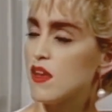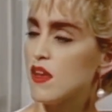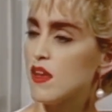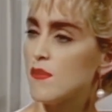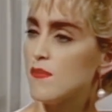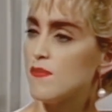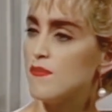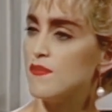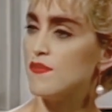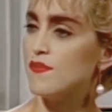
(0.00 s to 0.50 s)
was
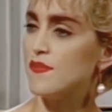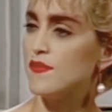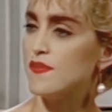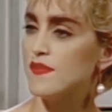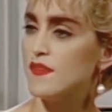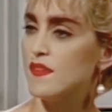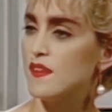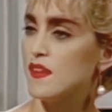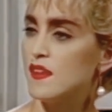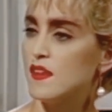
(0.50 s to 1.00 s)
like New
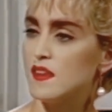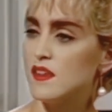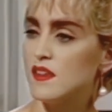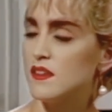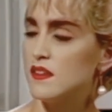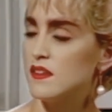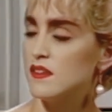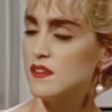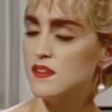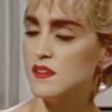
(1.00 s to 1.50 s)
Jersey. There was a
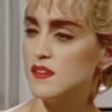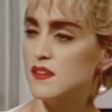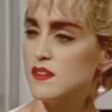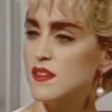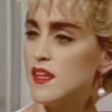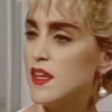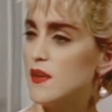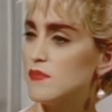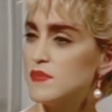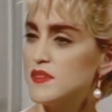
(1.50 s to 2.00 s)
lot of
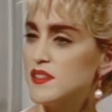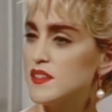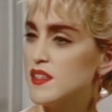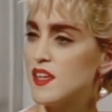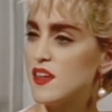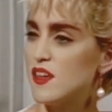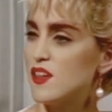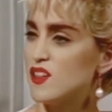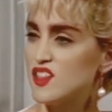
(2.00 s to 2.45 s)
chemical